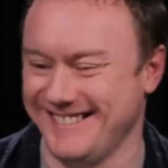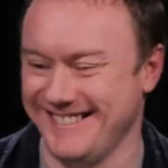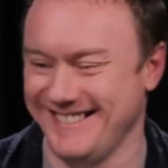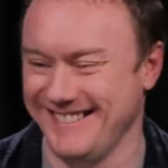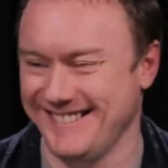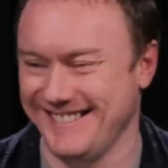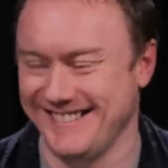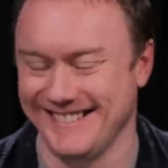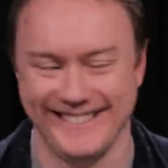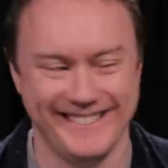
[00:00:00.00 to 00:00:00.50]
so,
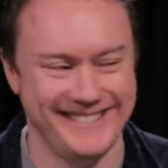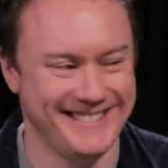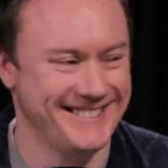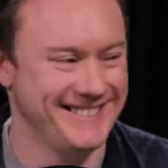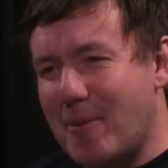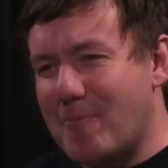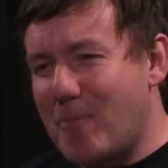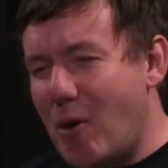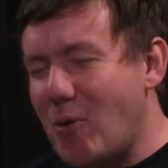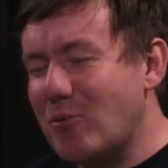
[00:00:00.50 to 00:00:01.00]
yeah,
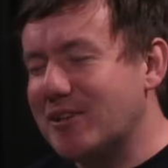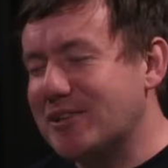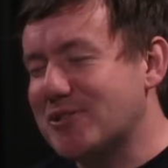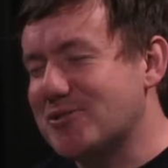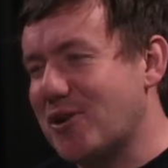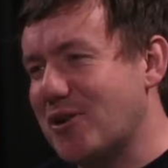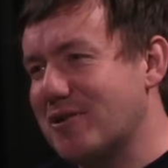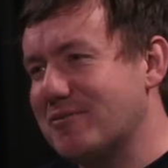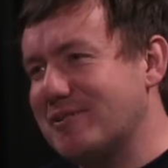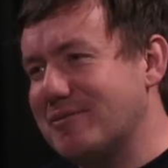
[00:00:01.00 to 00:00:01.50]
a bowling
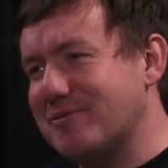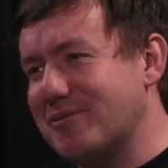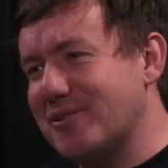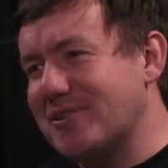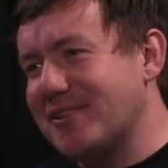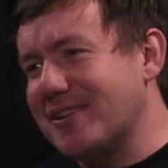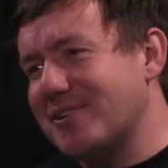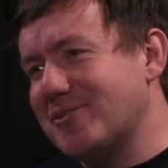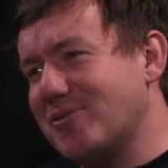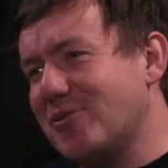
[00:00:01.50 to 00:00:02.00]
trophy for
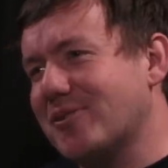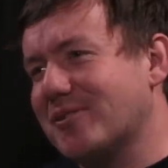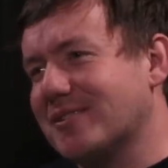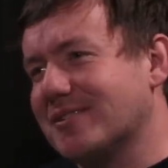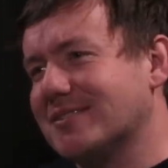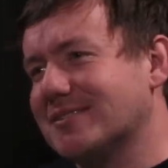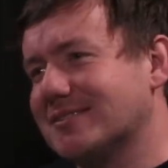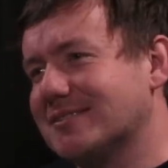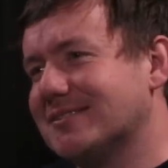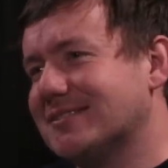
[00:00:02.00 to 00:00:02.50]
a, a dog.
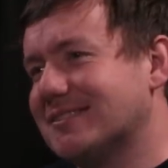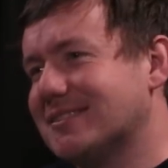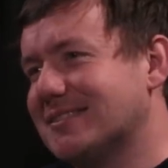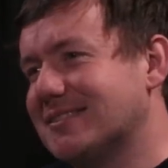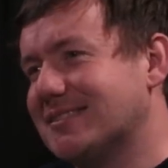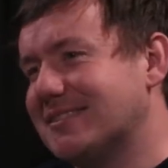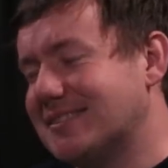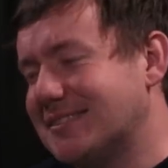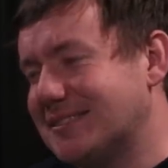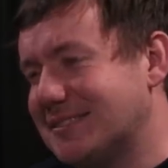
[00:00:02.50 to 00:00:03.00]

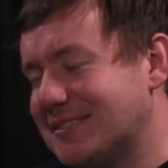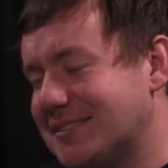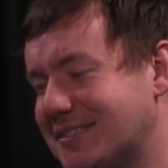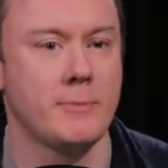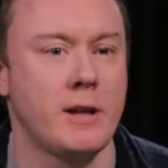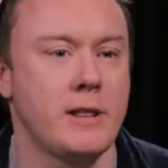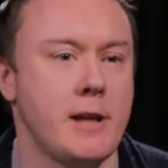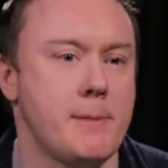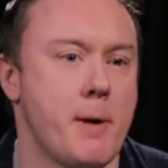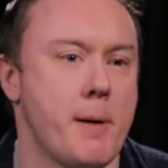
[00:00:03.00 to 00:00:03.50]
Mm.
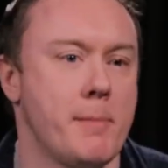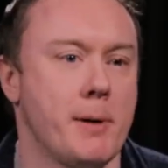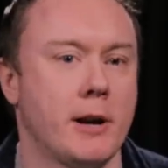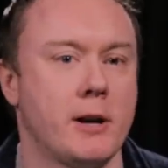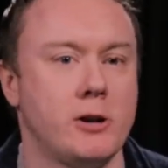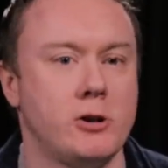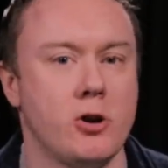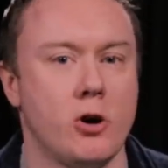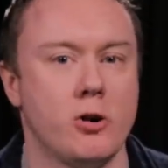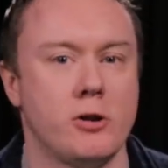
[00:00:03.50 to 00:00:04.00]
There might be
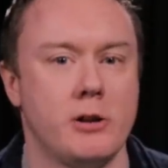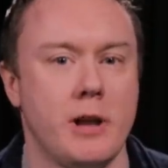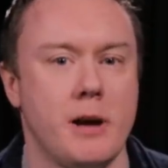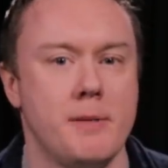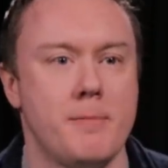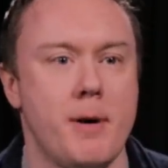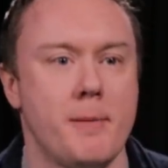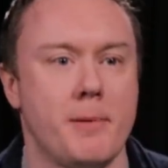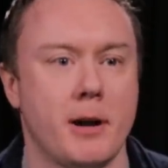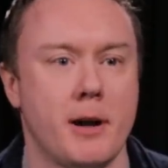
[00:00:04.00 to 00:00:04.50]
like a dog. There
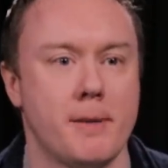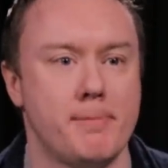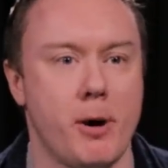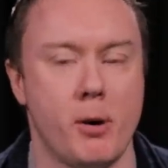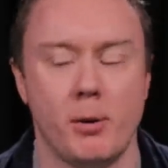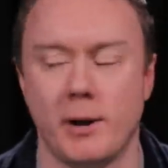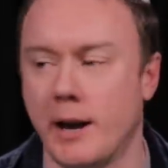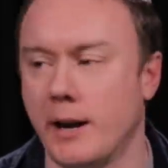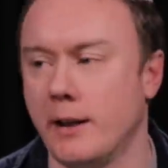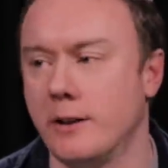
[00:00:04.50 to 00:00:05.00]
might be like a
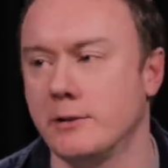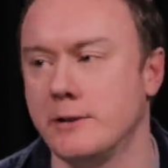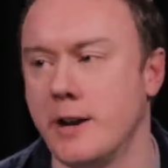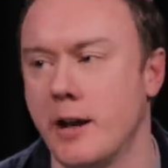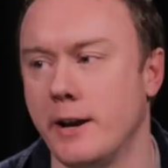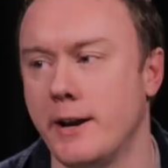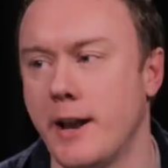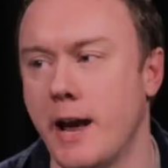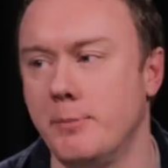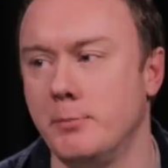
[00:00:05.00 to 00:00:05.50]
bowling alley that's
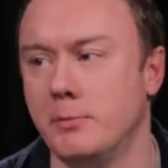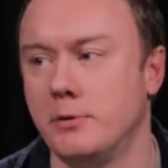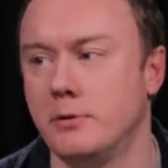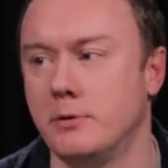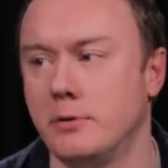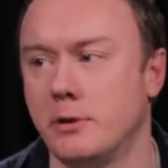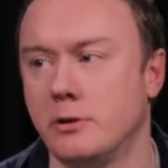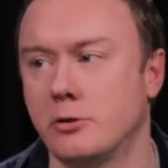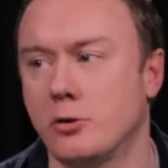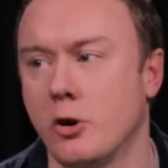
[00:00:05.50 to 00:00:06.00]
not named.
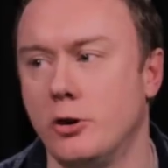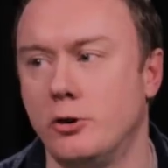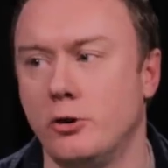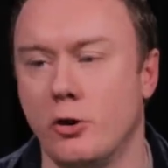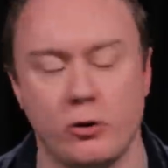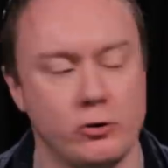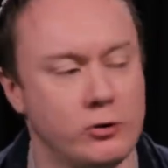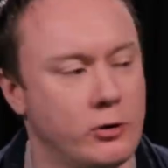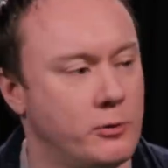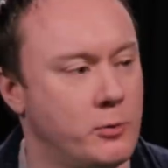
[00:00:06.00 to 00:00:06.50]
It's got a
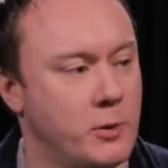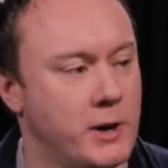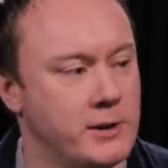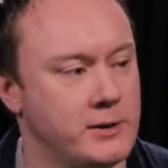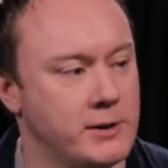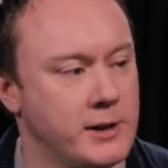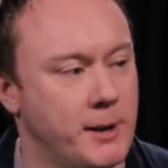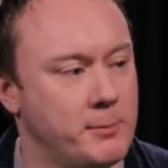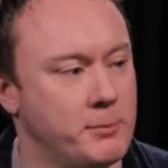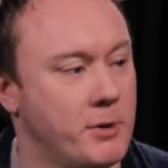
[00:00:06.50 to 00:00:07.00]
dog sort of
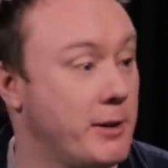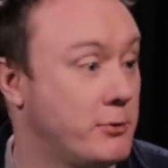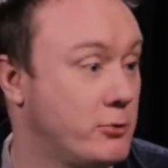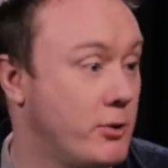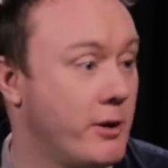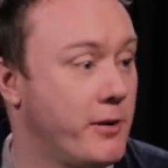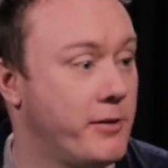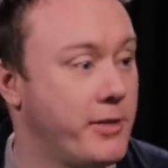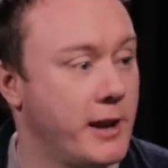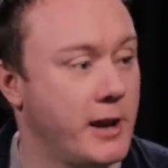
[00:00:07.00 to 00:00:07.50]
words in it. I'm now
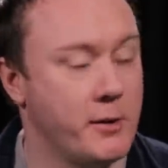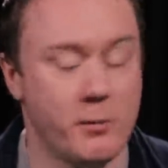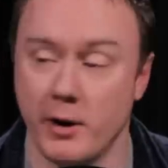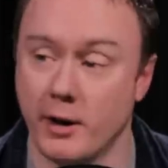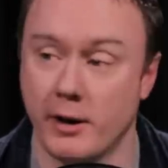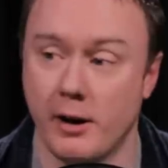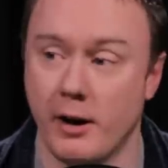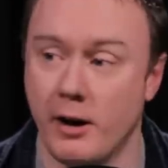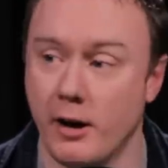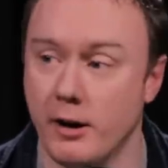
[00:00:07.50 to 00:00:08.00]
trying yeah. to think of
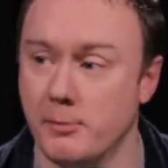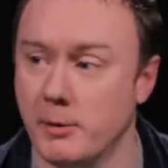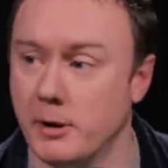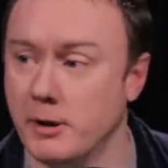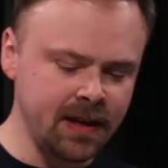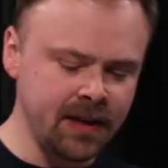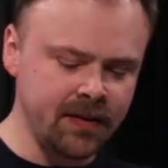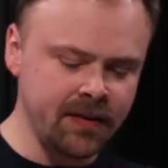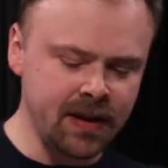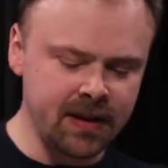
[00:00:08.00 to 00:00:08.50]
one. Yeah,
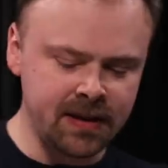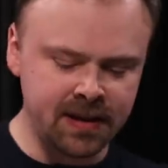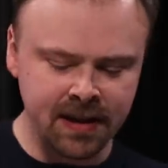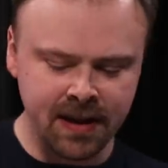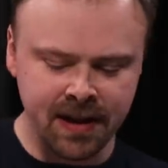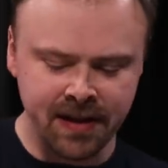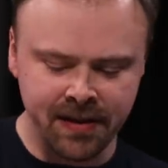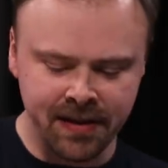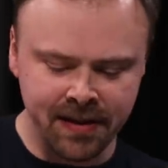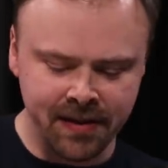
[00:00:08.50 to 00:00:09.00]
but. yeah, that's
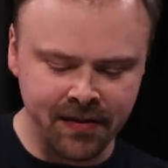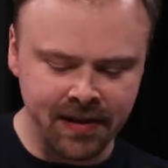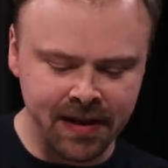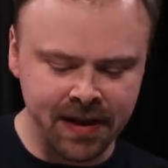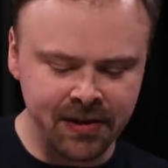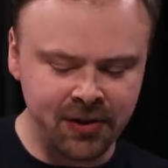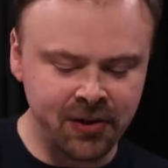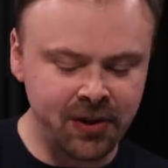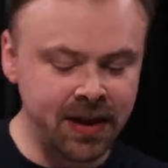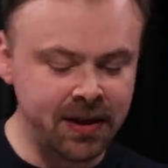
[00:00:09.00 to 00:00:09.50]
uh, the
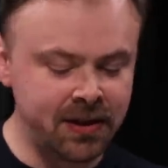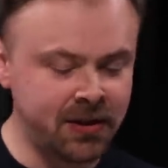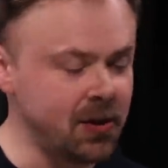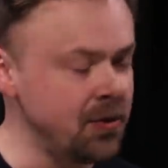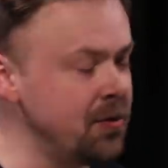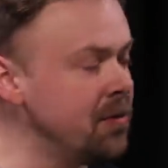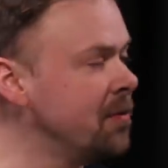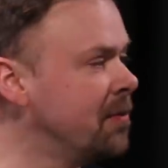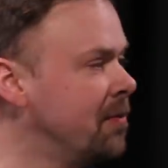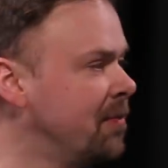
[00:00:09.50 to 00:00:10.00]
the Shih
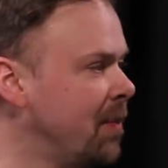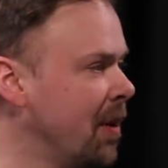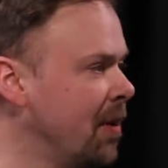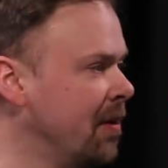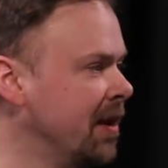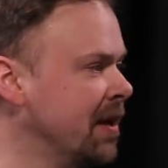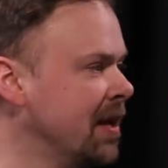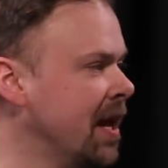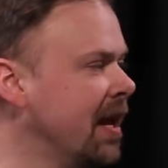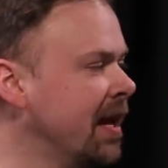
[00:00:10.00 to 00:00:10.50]
Tzu
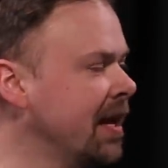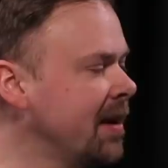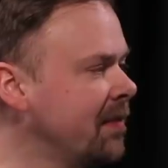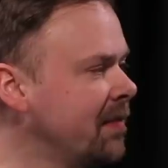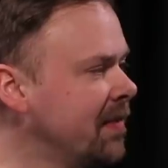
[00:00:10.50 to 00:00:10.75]
bowling alley.